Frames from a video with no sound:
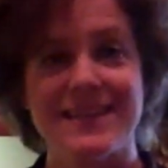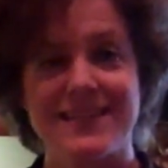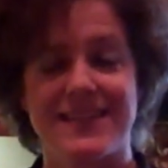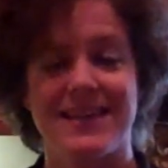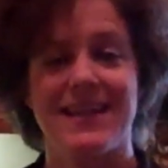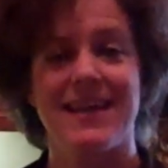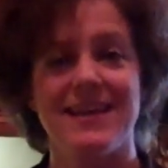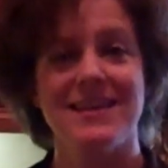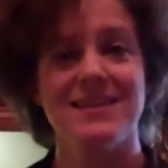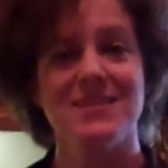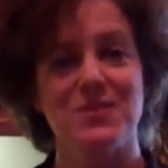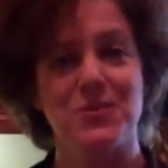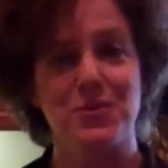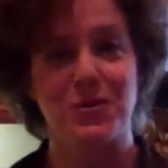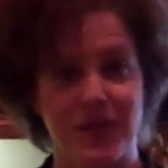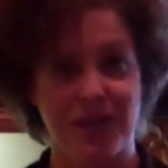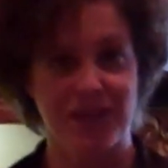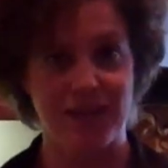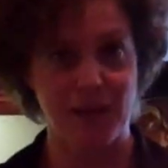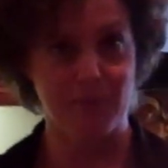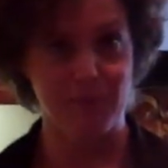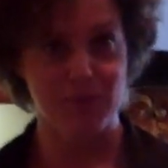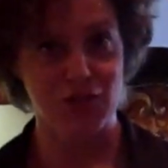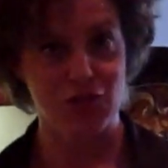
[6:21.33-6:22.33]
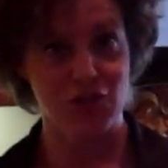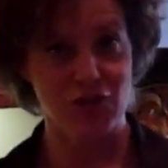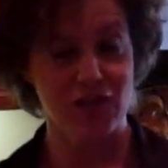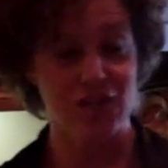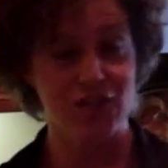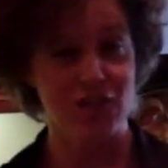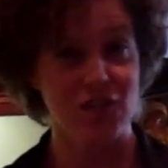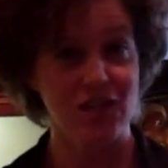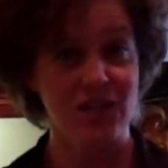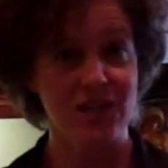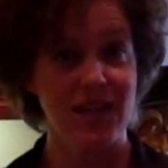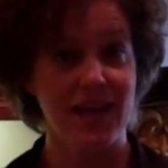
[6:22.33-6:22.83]
today's cooking
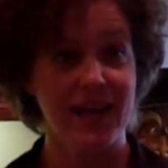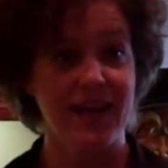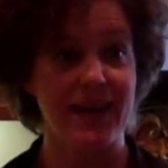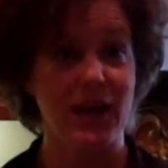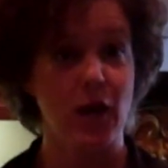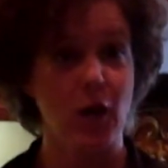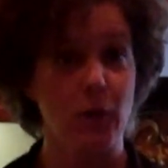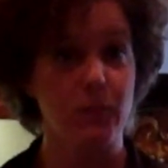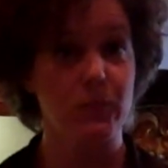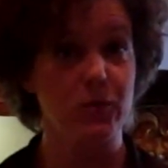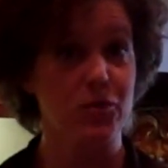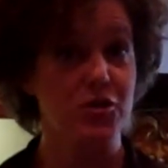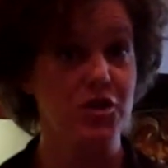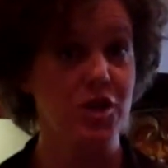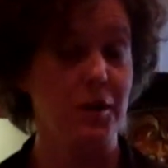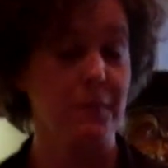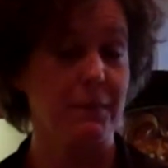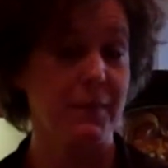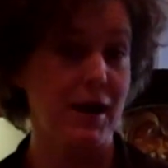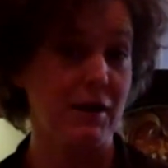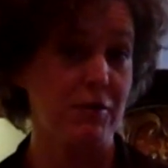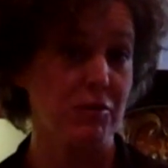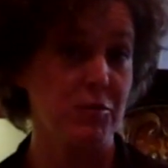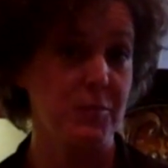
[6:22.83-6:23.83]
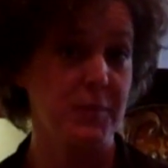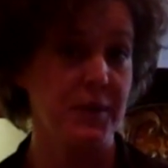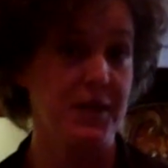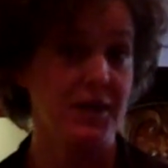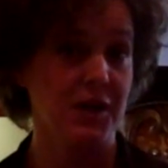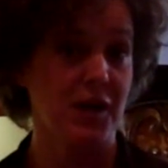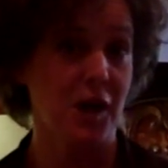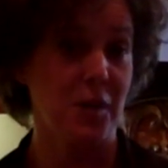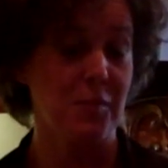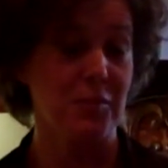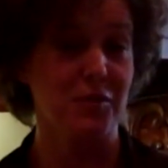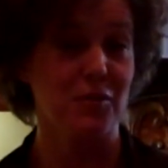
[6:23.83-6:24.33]
demonstration, and I hope you'll check back with me in a
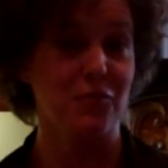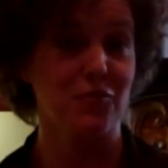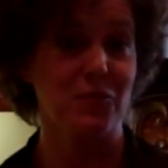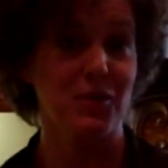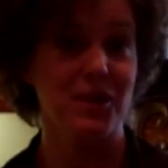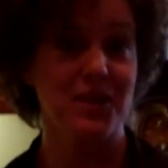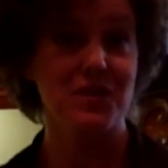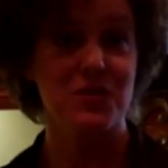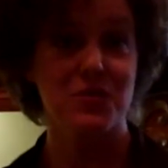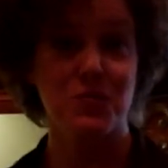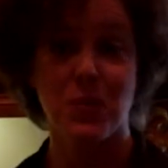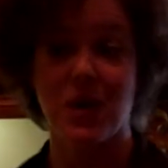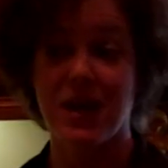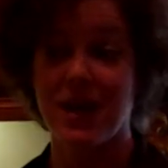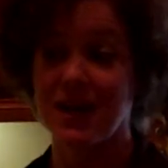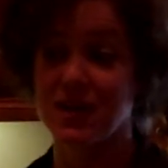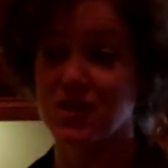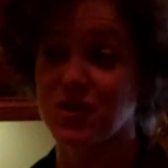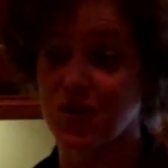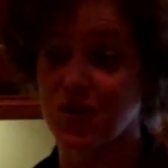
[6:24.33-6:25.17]
couple of weeks when I